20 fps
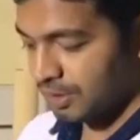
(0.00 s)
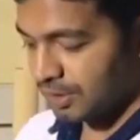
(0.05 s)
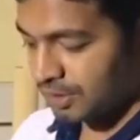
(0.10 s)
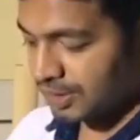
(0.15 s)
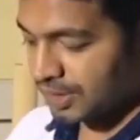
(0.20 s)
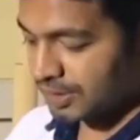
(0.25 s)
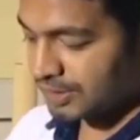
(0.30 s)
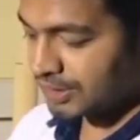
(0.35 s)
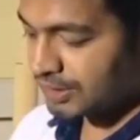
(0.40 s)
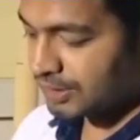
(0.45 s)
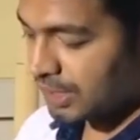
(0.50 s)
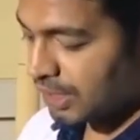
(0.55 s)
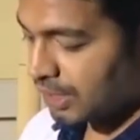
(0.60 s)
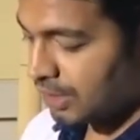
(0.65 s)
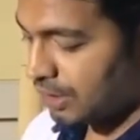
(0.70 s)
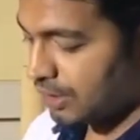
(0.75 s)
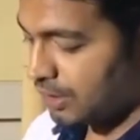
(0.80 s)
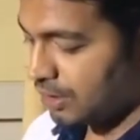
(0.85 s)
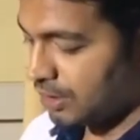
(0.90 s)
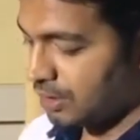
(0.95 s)
this is a
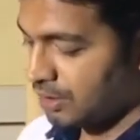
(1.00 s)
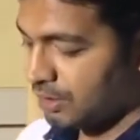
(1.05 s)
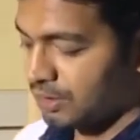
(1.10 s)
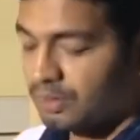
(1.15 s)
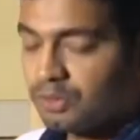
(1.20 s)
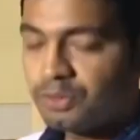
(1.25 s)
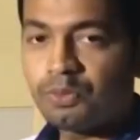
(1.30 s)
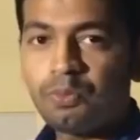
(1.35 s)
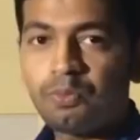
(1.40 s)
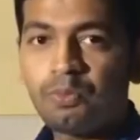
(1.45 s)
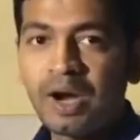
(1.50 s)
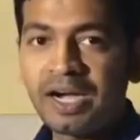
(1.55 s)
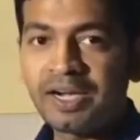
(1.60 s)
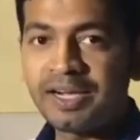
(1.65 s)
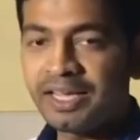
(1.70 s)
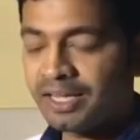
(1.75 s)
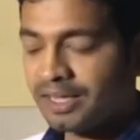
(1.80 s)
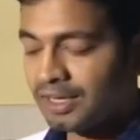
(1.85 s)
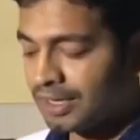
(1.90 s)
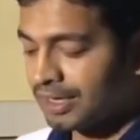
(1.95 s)
wide
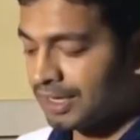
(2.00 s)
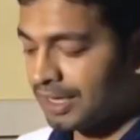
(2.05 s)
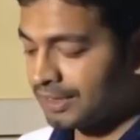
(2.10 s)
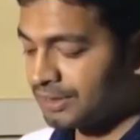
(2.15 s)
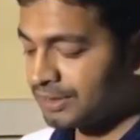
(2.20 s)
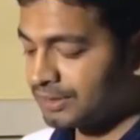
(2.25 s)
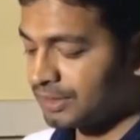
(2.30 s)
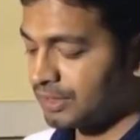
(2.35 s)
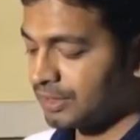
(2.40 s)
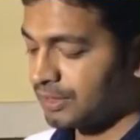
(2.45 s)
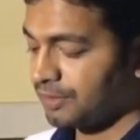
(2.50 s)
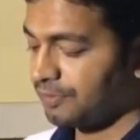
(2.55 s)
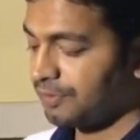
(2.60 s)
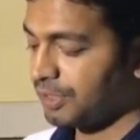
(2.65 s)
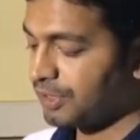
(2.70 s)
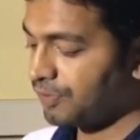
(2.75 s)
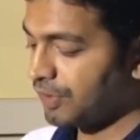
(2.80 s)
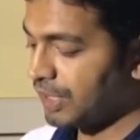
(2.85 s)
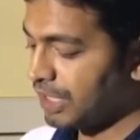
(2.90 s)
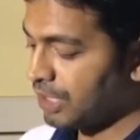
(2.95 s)
angle lens
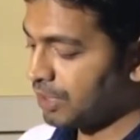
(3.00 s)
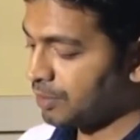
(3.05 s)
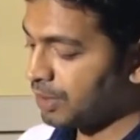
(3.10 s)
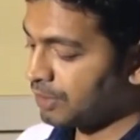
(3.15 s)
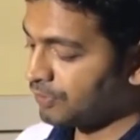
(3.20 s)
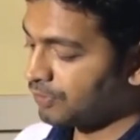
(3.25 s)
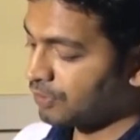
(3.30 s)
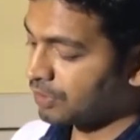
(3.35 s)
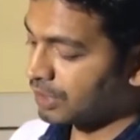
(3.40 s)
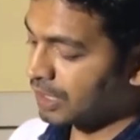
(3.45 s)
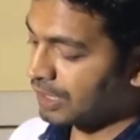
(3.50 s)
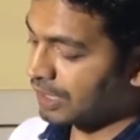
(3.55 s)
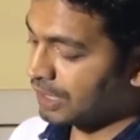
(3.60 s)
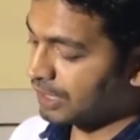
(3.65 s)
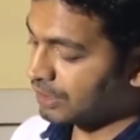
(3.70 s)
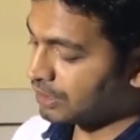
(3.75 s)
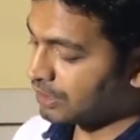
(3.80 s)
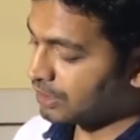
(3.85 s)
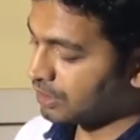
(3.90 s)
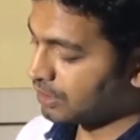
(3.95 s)
with variable focal
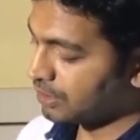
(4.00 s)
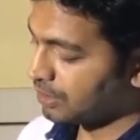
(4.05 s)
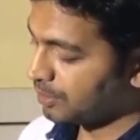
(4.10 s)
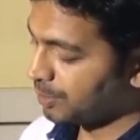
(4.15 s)
length